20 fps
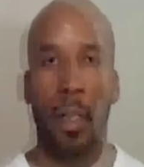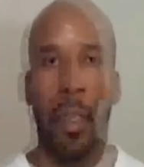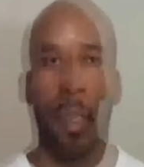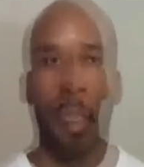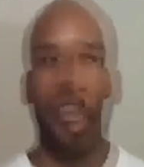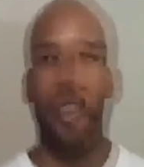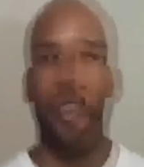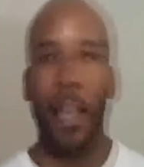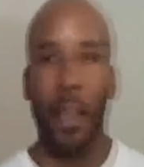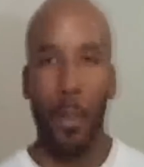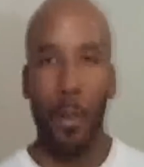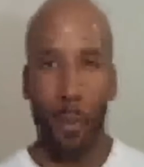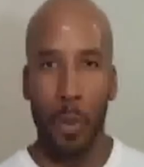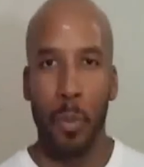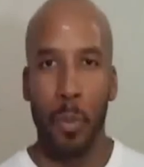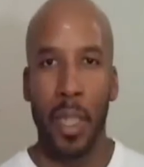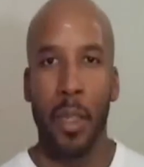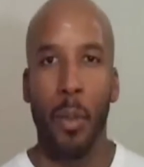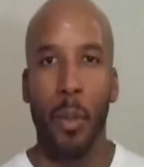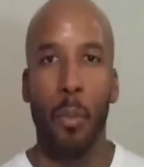So Set
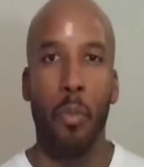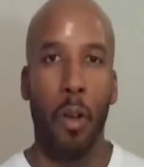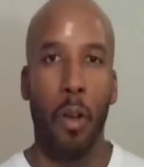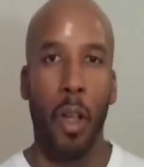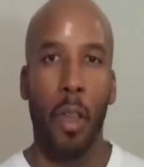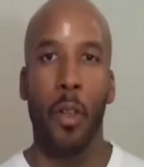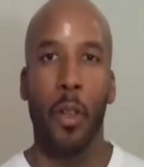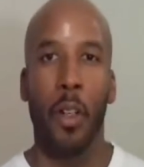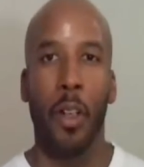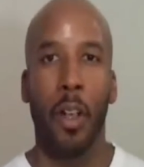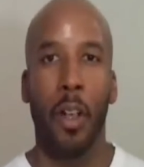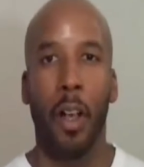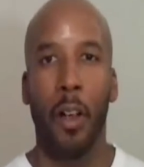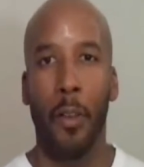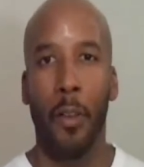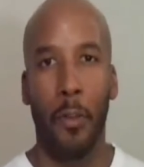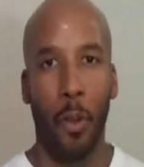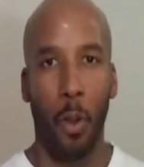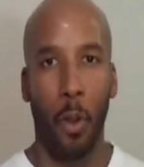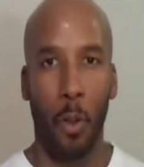would be the brother
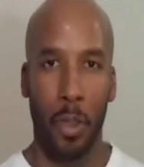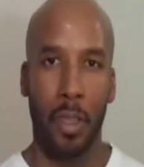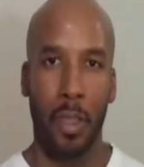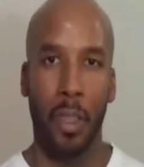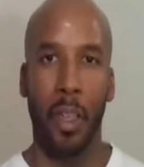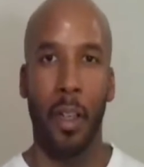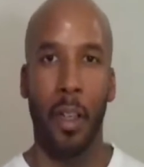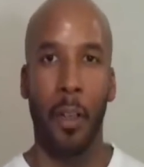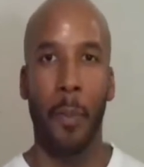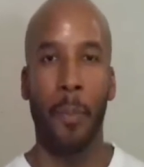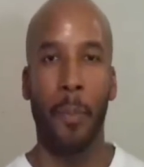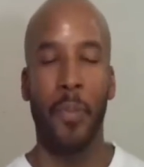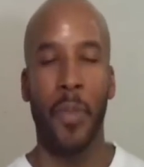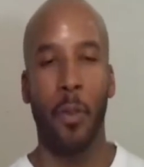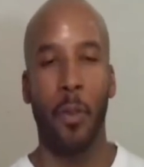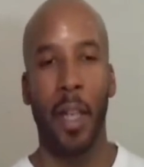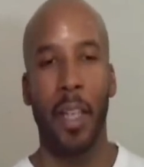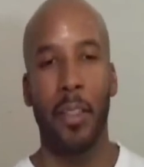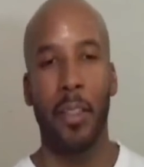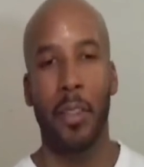of Ausar,
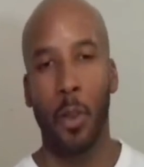right?